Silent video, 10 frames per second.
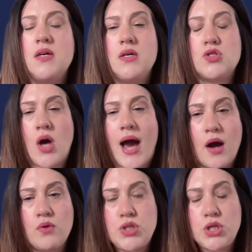So
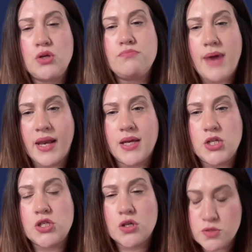how do you
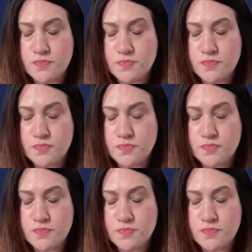manage those